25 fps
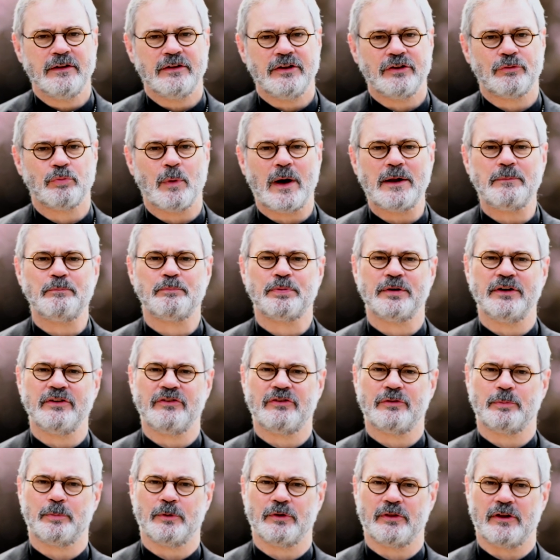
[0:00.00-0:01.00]
There's one
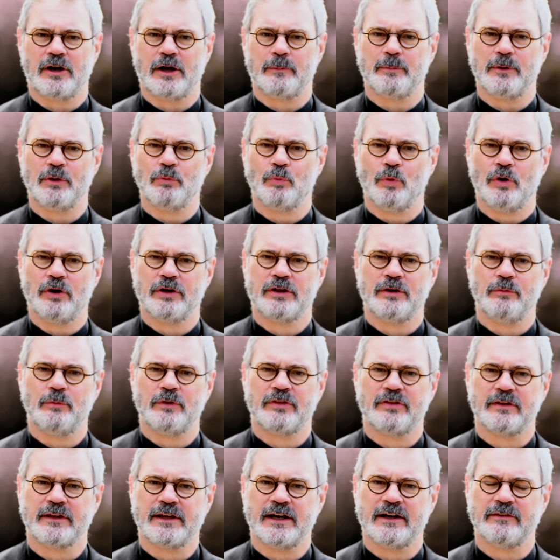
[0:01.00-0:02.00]
principle that I've been working
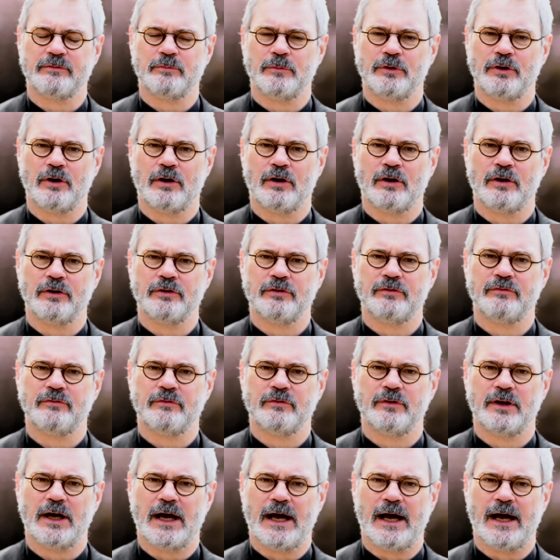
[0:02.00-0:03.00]
with the government on
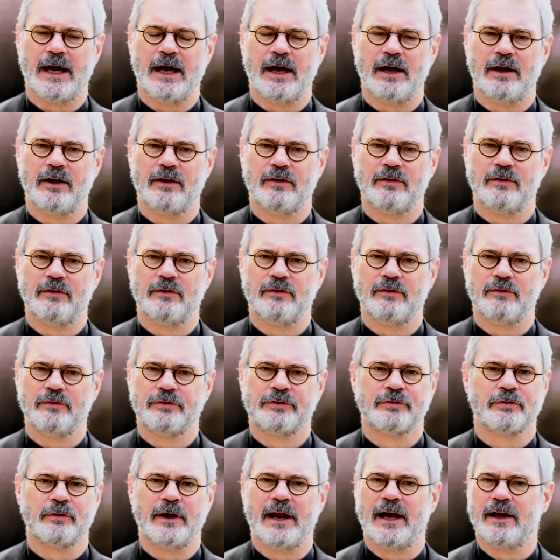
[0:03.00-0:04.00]

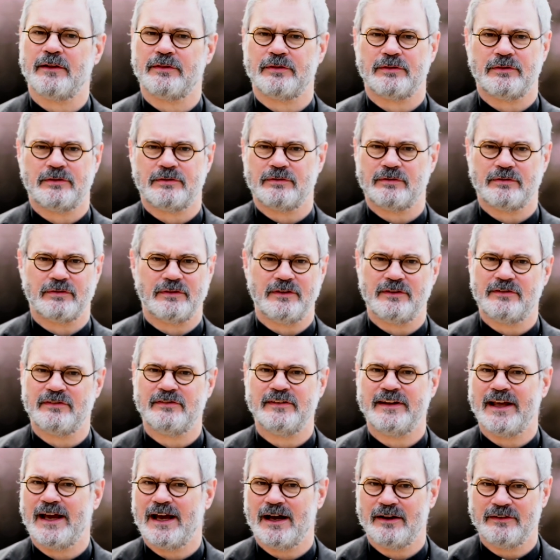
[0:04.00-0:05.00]
throughout
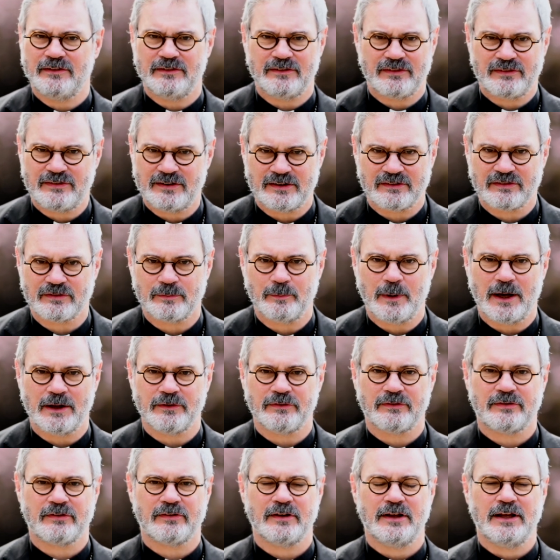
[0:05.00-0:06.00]
this now 6
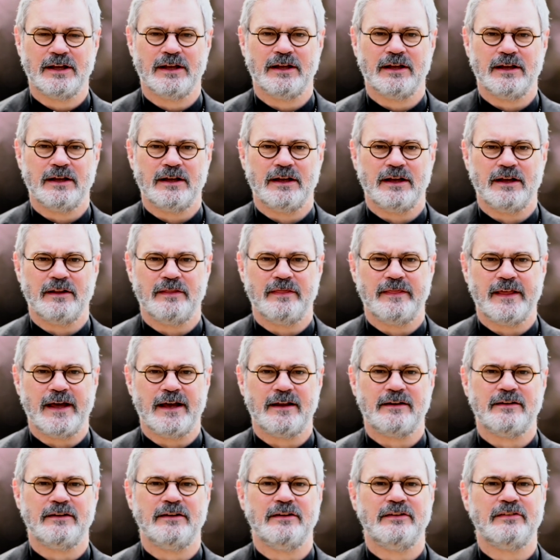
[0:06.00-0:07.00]
months, and
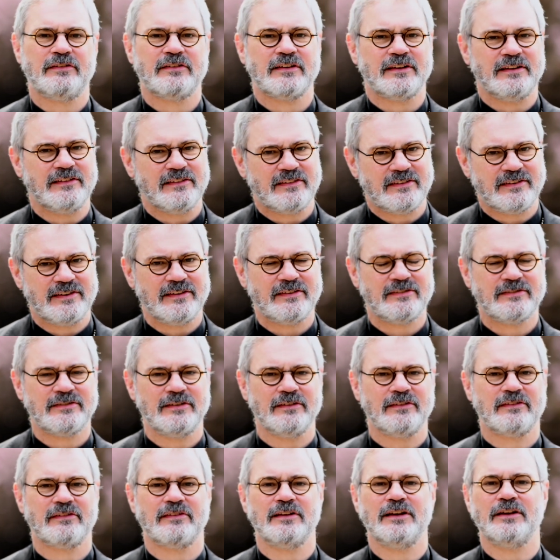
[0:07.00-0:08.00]
that is
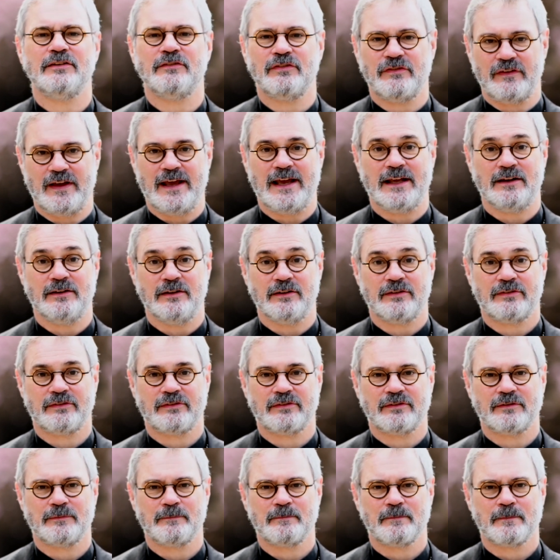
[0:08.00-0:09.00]
consistency and
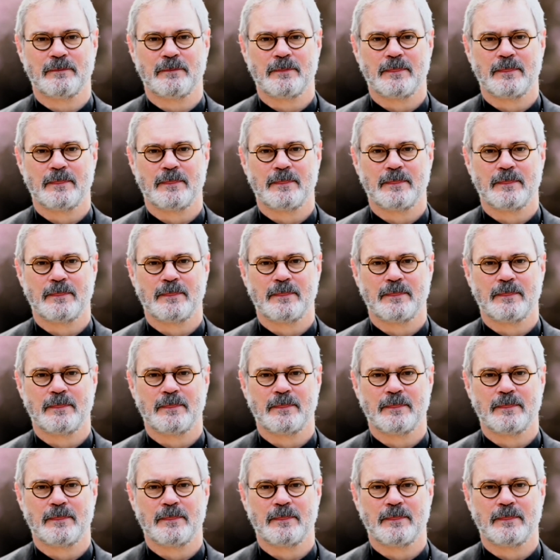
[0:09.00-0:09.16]
fairness.